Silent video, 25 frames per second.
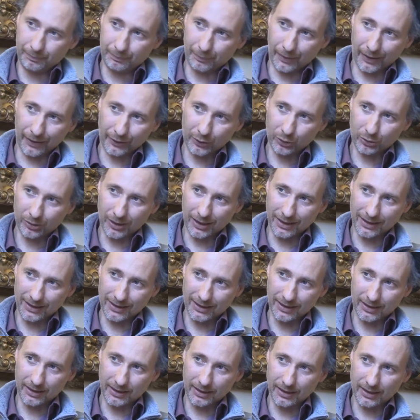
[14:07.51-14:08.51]

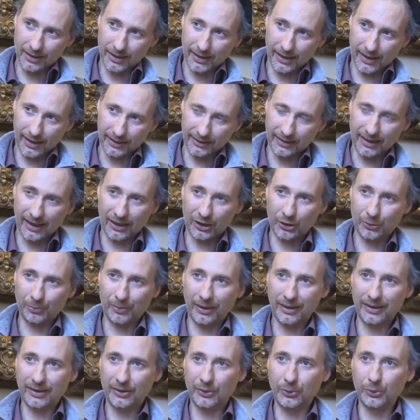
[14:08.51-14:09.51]
personal
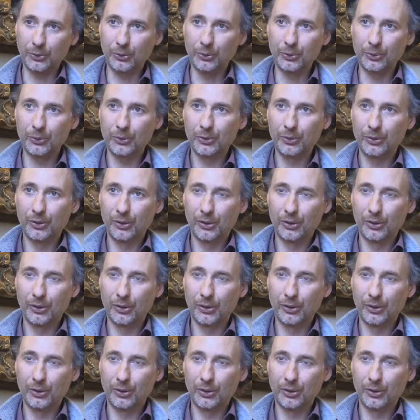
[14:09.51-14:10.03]
attachment to